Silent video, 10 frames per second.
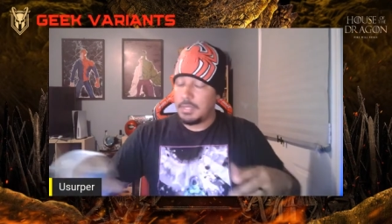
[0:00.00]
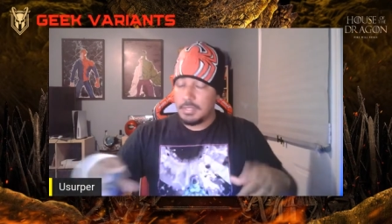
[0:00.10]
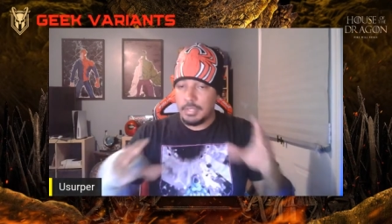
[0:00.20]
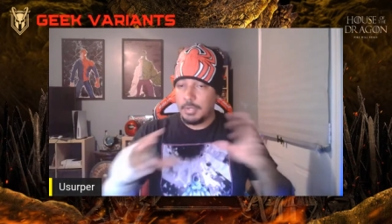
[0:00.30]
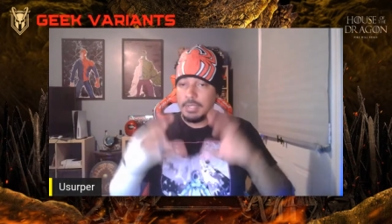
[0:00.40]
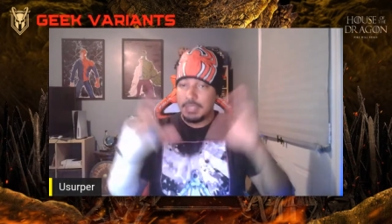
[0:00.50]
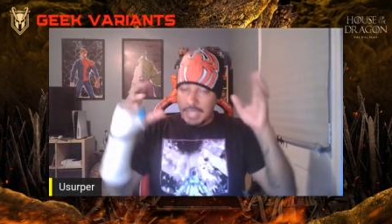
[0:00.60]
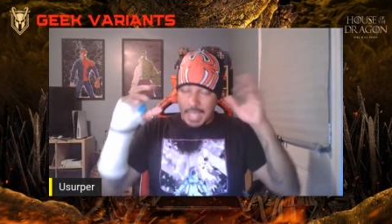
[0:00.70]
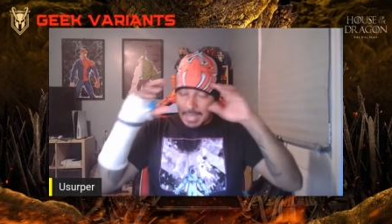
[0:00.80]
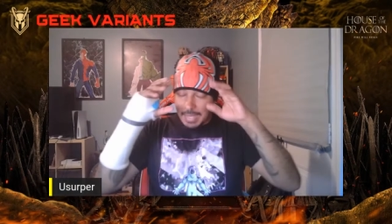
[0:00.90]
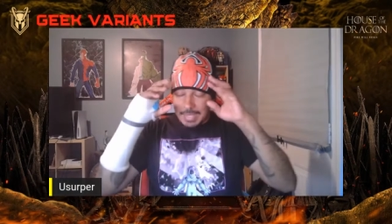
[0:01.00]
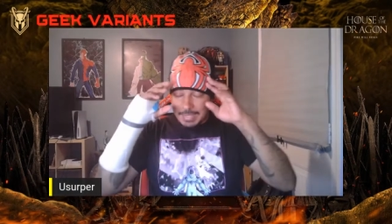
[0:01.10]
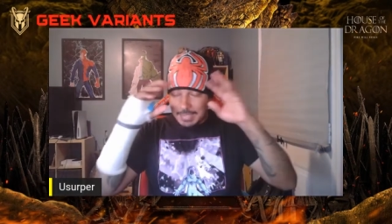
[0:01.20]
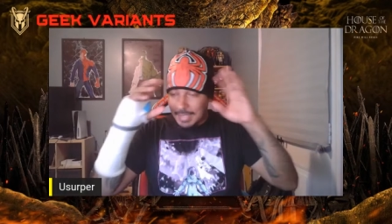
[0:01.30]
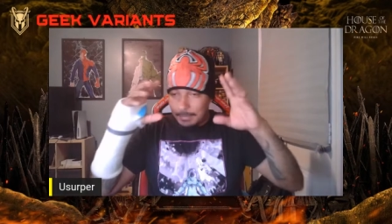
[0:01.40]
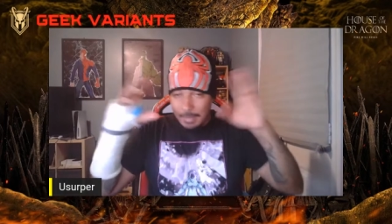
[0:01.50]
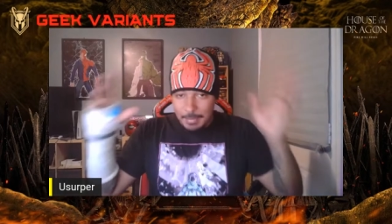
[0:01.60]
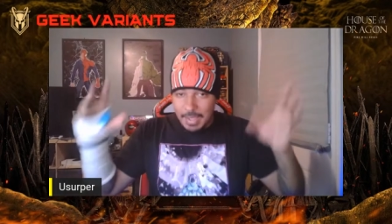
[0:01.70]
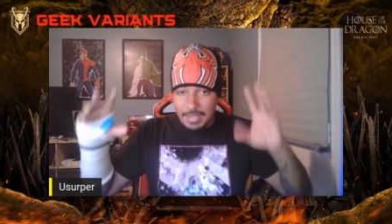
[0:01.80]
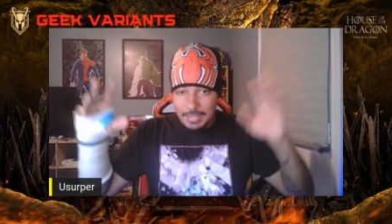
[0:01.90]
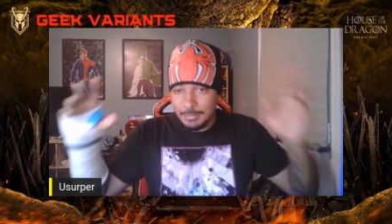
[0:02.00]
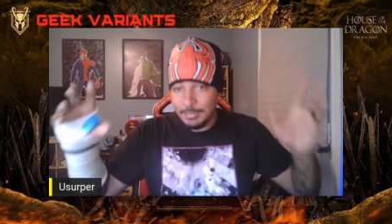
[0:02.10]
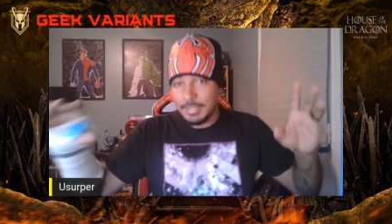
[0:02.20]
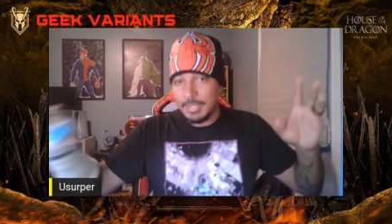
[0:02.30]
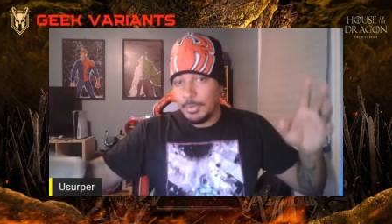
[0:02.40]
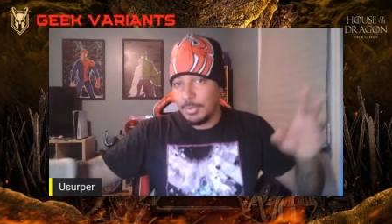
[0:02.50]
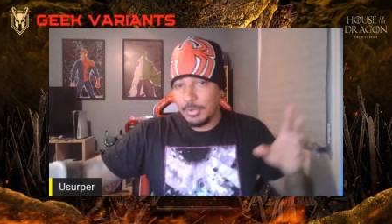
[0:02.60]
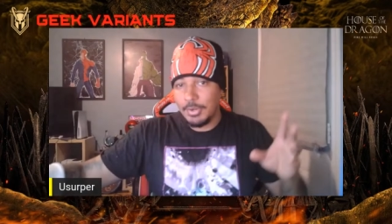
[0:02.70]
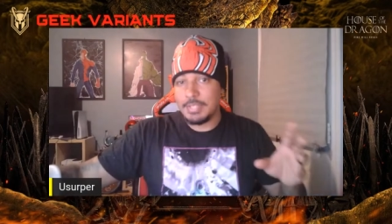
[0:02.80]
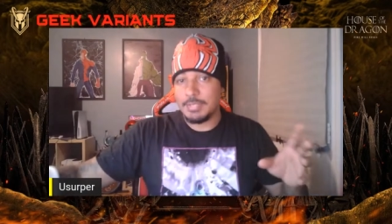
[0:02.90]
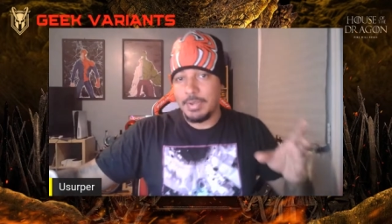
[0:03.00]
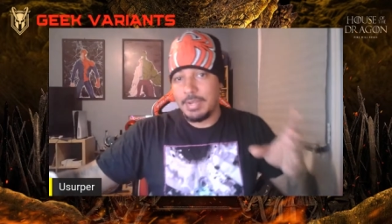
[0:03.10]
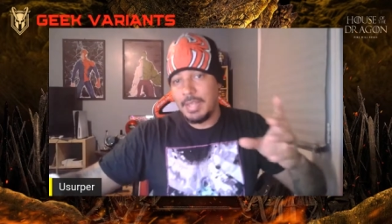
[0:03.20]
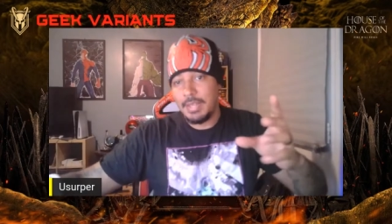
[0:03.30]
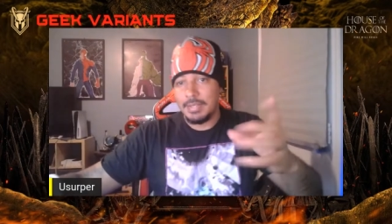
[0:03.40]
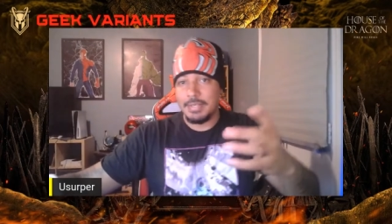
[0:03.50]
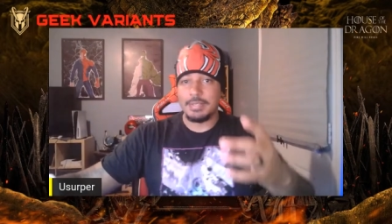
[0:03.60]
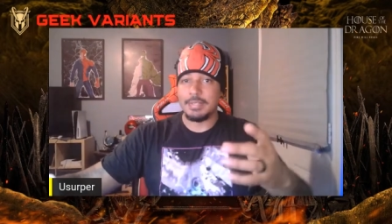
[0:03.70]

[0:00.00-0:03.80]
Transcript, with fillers: So it's a lot. Like it's uh, my mind is freaking going crazy right now because